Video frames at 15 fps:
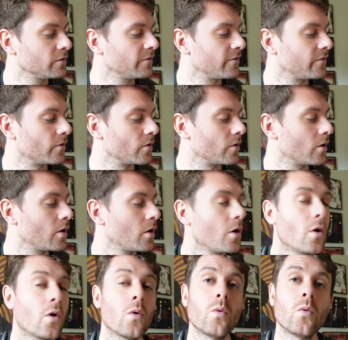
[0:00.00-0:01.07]
4,
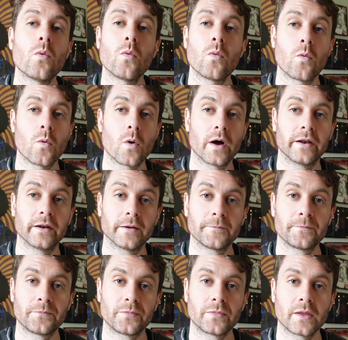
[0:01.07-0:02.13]
1.
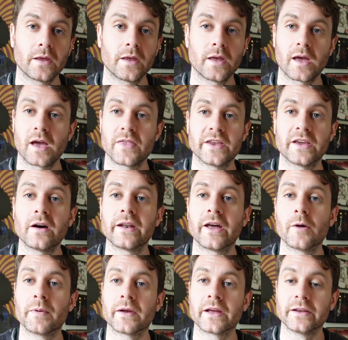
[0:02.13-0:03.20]
I mean, you can't
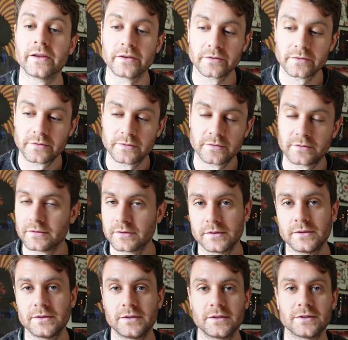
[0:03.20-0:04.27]
help it, can you?
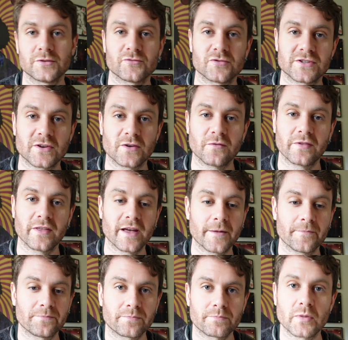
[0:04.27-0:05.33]
Resolve
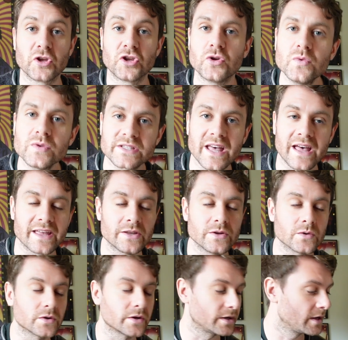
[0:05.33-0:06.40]
there. But use that in
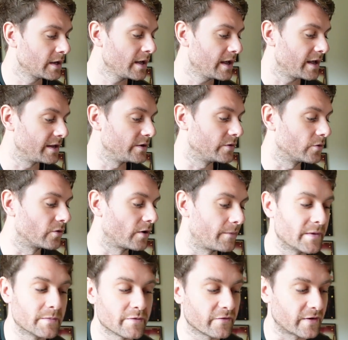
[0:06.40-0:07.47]
your
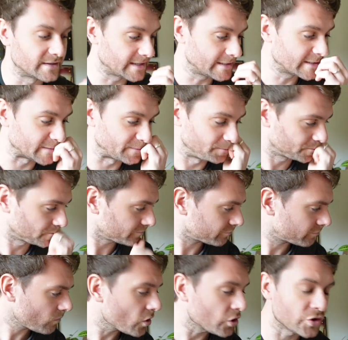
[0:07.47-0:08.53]
improvisation.
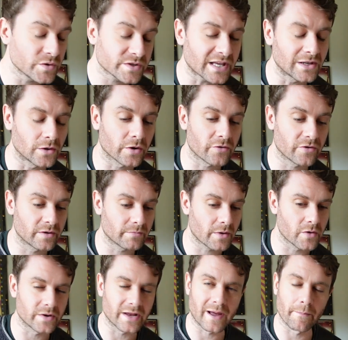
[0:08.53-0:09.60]
Use that LOCRIAN
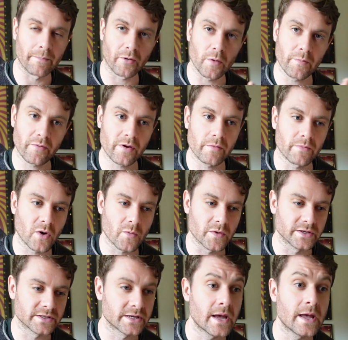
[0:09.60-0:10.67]
mode at appropriate
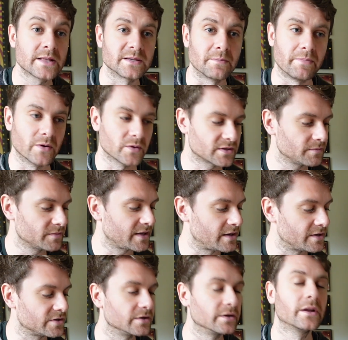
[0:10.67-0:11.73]
moments to build some
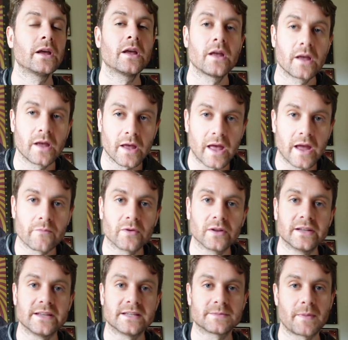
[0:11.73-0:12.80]
tension and
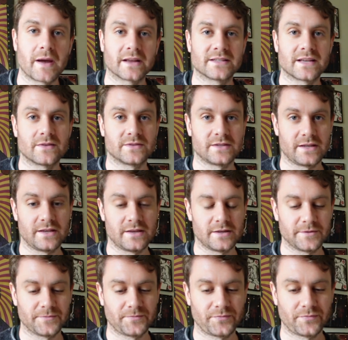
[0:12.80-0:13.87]
release back down to
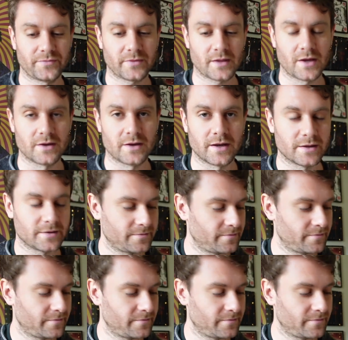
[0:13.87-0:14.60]
here. Okay?